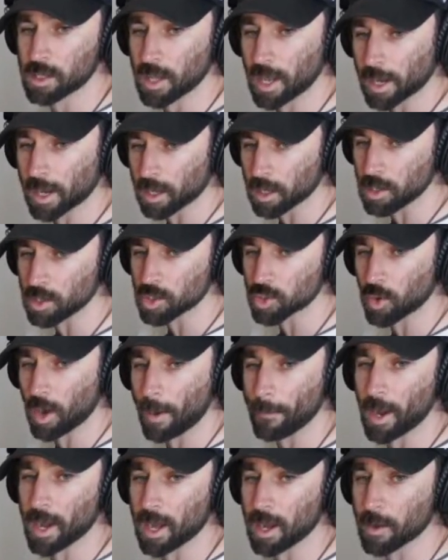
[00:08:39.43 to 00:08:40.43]
can drop
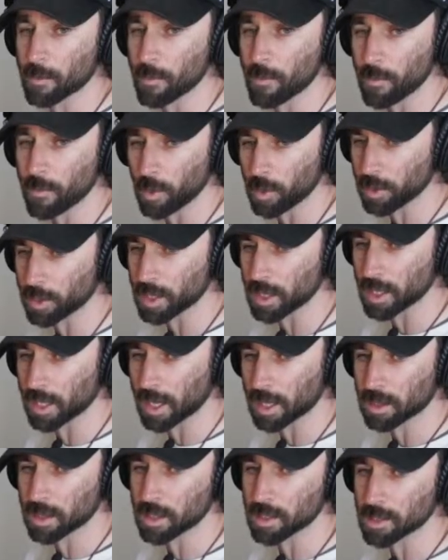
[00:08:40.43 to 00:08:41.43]
my hand fully to
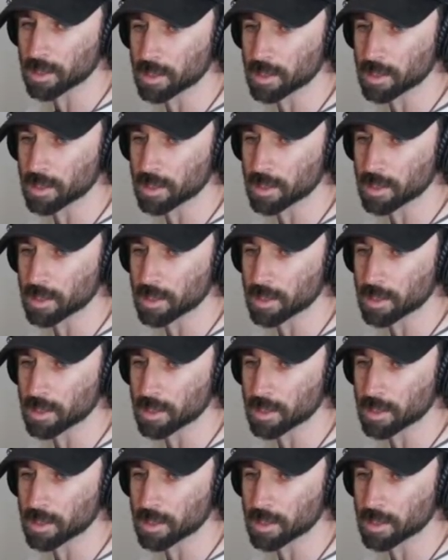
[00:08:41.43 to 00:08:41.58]
get the